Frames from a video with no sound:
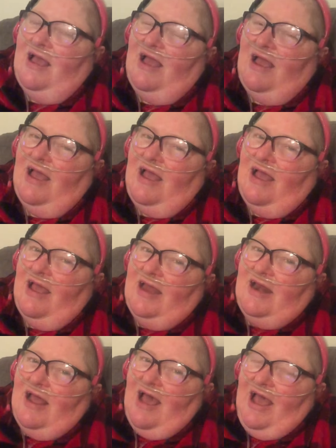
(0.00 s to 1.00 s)

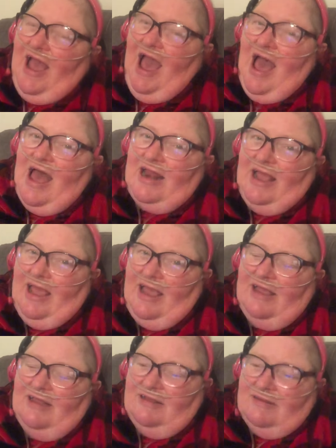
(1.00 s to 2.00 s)
And I had
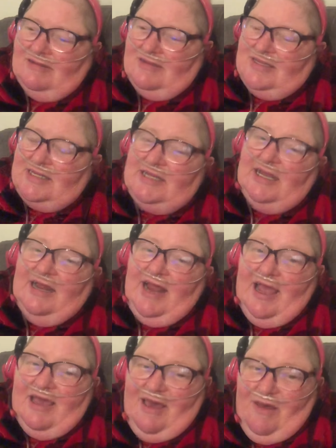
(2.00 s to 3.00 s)
a
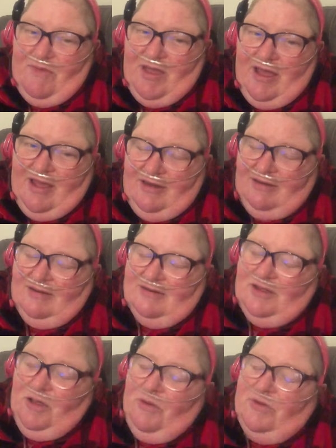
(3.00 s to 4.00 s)
CNA come in
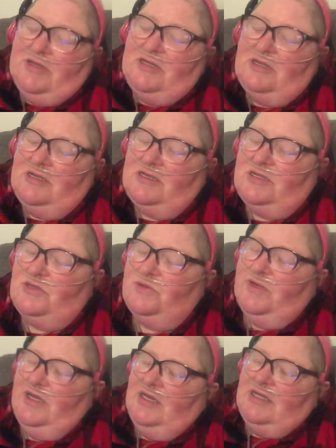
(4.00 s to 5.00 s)
who was the
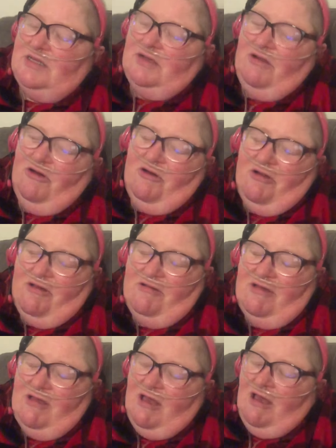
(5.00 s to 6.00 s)
sweetest girl.
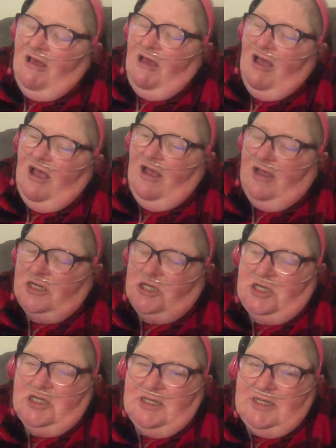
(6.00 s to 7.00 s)
And
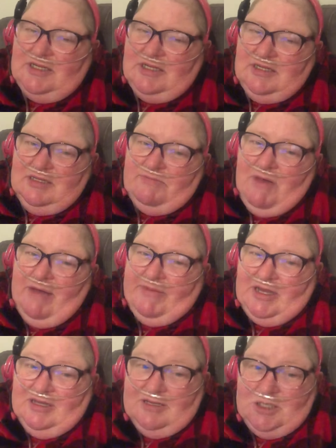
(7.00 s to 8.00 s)
she says,
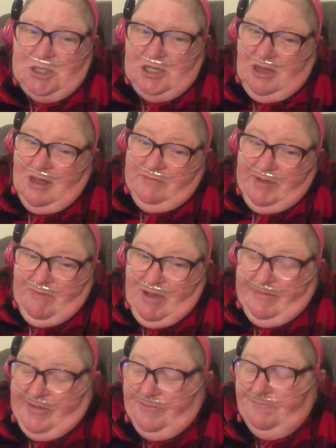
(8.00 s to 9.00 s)
Mama, she called me
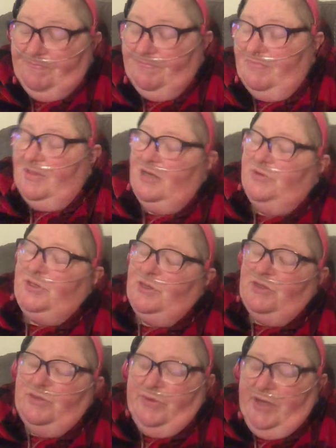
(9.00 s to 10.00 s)
Mama. It was so
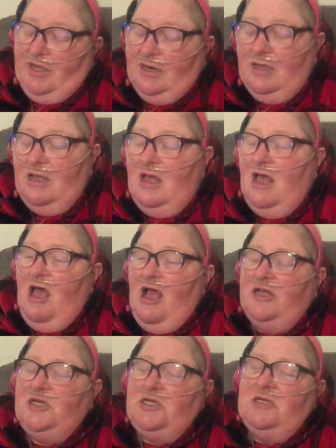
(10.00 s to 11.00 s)
sweet.
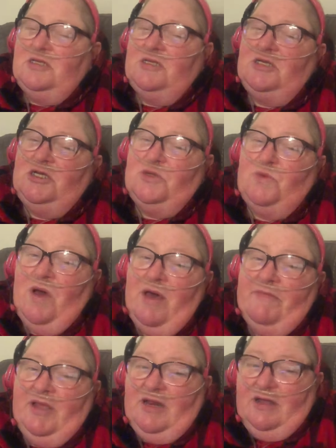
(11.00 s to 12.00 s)
And she says, do you
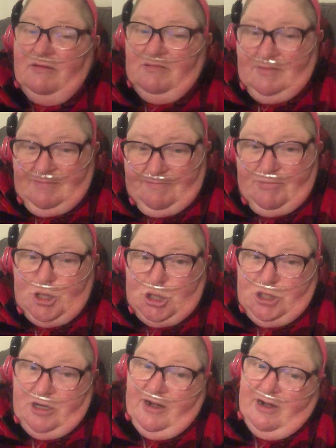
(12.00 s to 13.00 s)
want me to brush
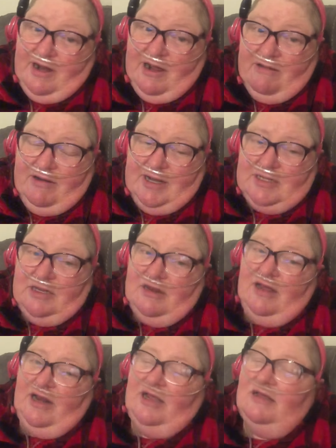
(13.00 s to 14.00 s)
your hair out? And I said,
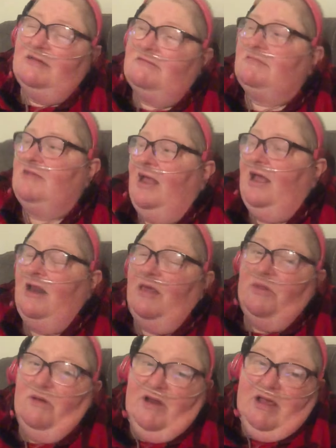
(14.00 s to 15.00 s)
honey, ain't
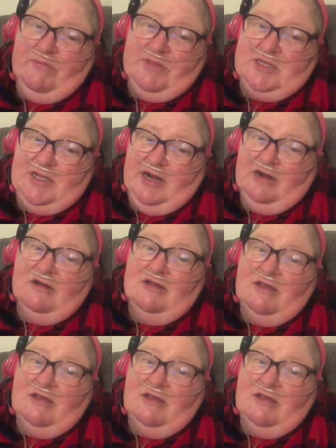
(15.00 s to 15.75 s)
nothing going to help this hair.